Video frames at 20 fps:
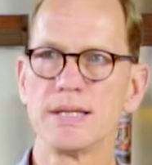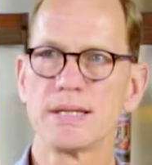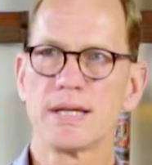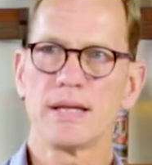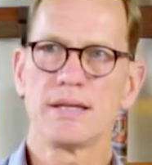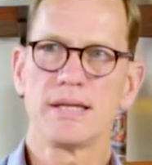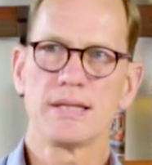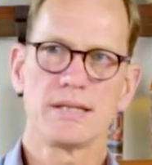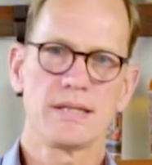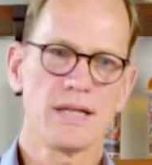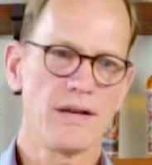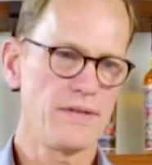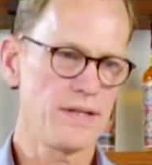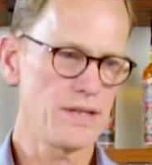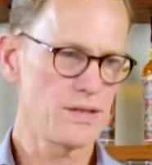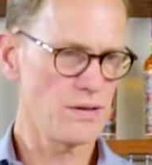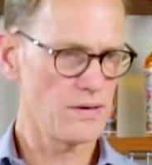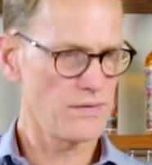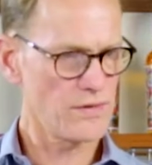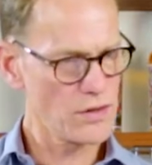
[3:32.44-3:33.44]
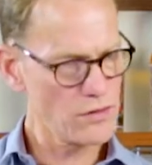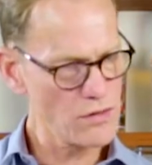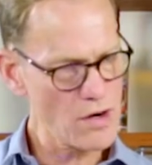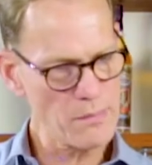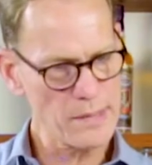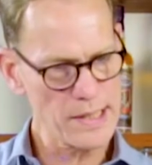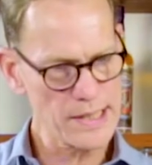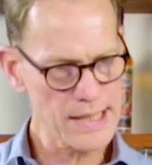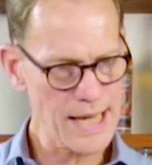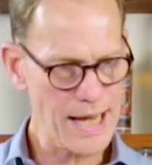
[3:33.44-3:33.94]
got this lovely sort of
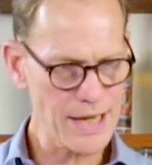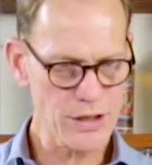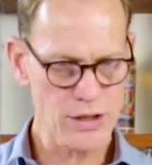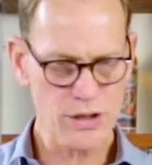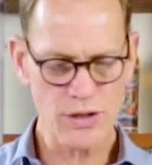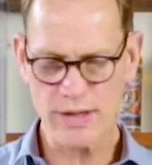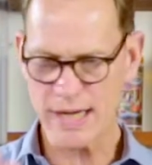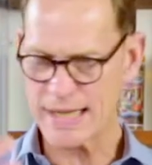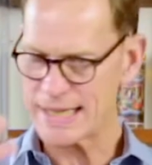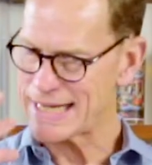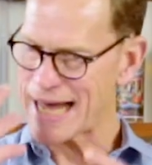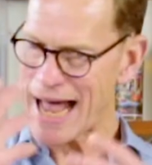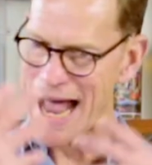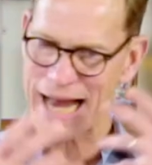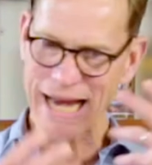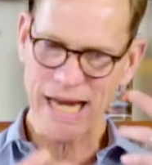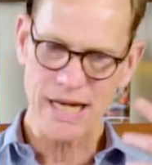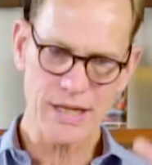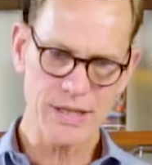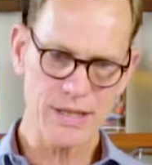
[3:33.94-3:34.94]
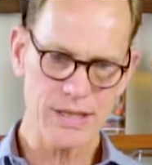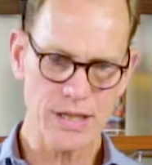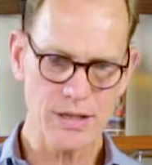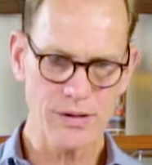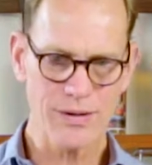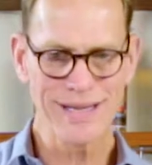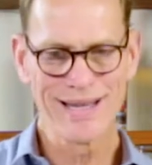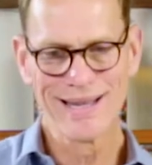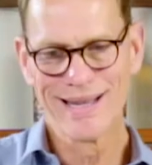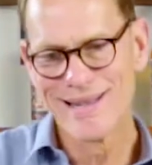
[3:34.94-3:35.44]
crumbly texture and a tanginess to
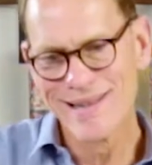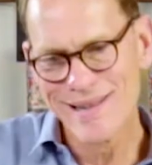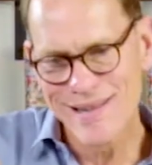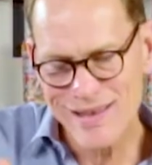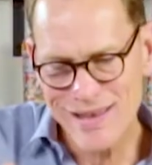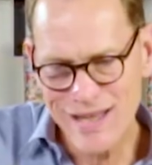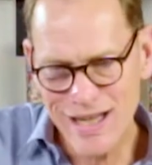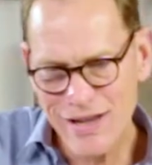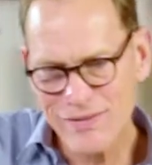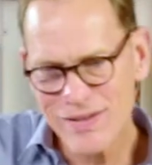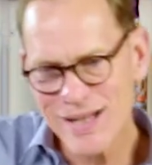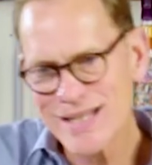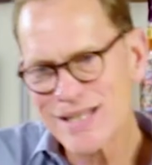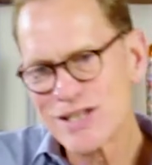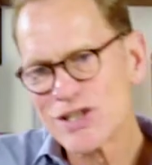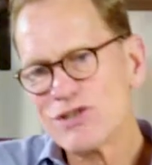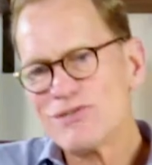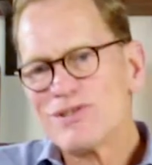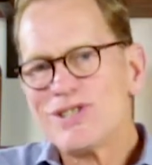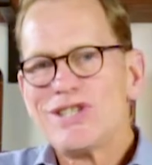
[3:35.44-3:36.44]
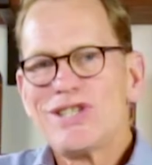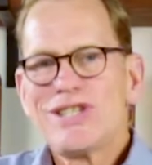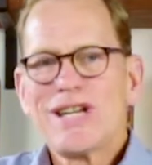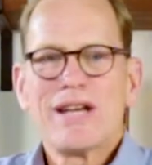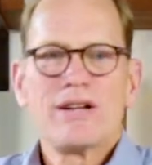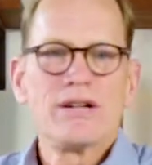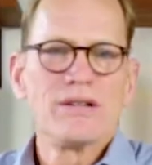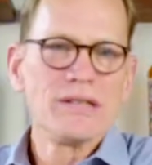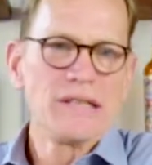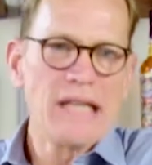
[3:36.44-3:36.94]
it. Think of it as
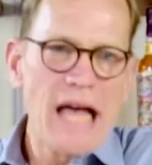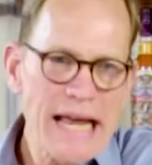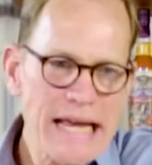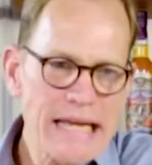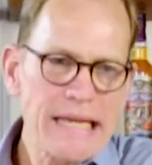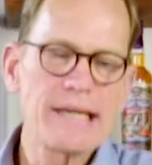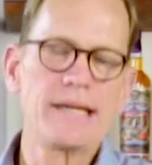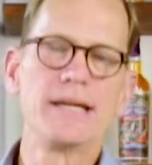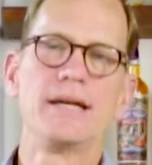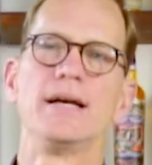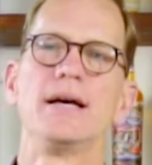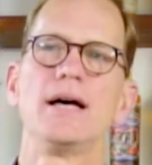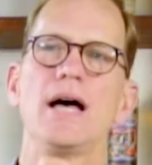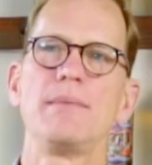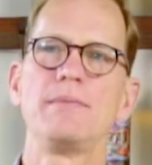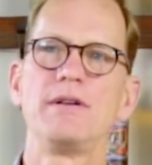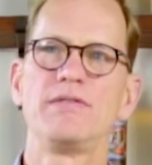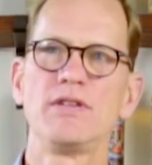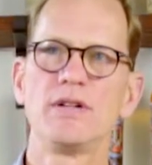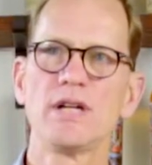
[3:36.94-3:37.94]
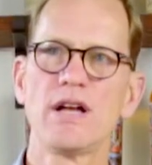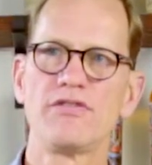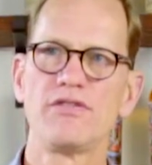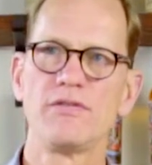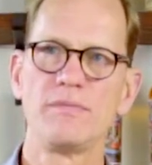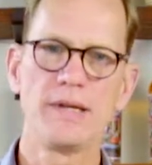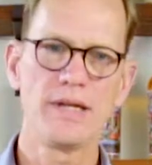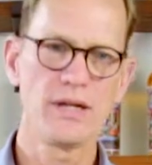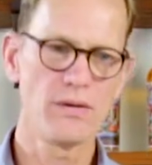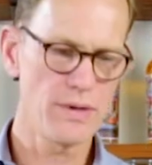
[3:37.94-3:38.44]
cheddar-like. If you're not
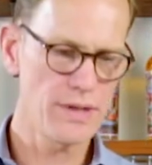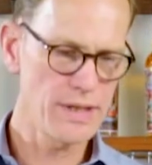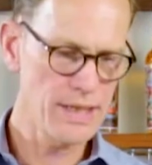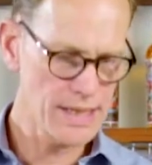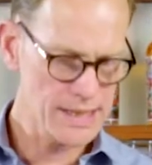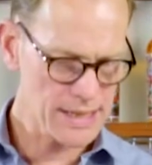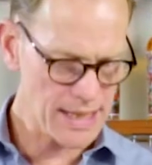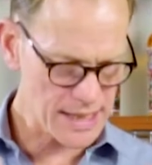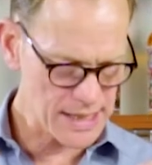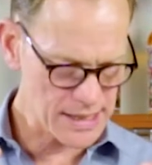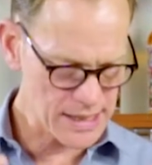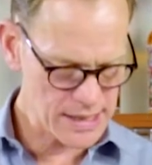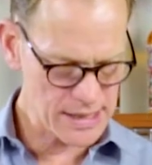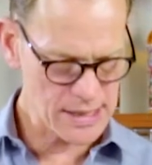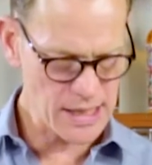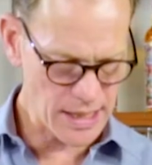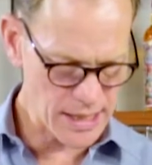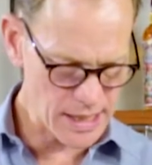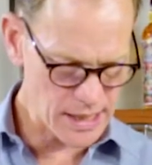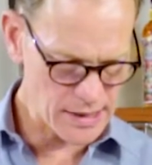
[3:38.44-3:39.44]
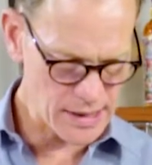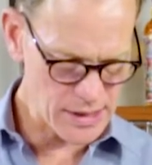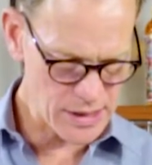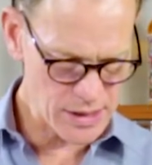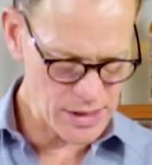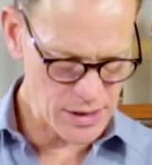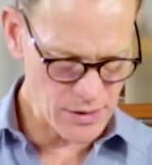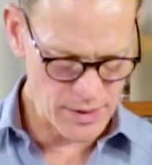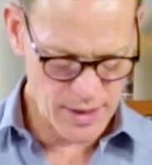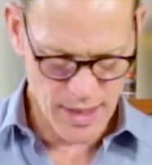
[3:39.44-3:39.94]
familiar with it, it's got a succulence
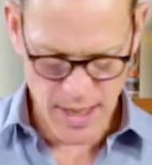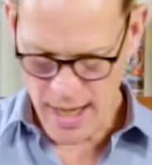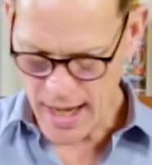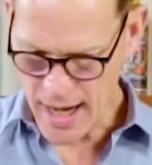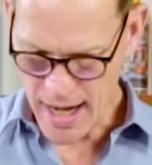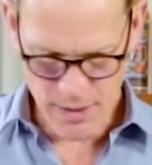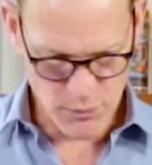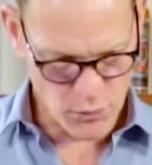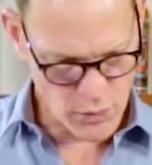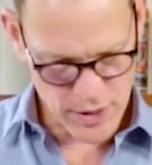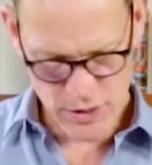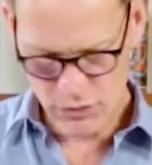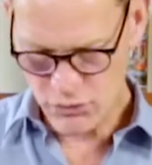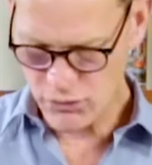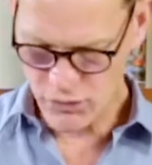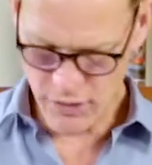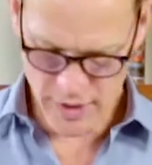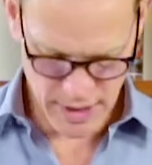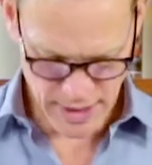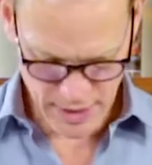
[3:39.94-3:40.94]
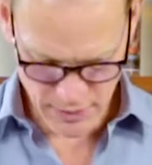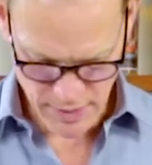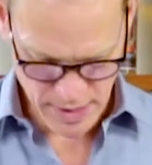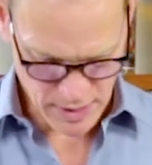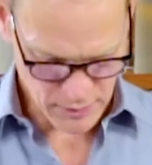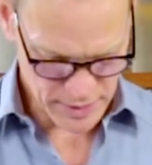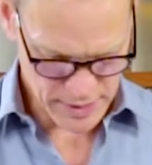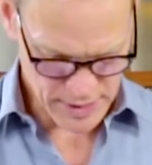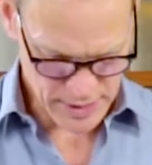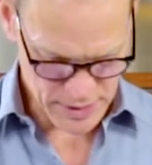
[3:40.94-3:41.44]
to it and works really
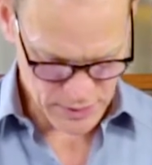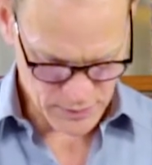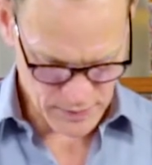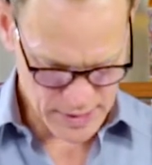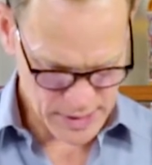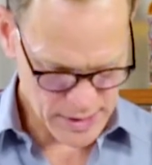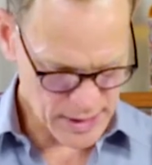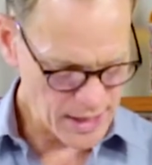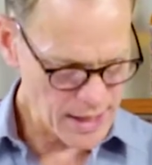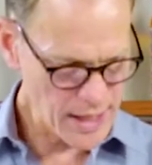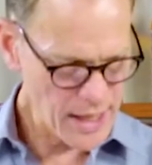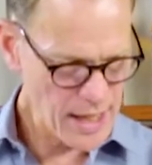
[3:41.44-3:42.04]
well with this whiskey.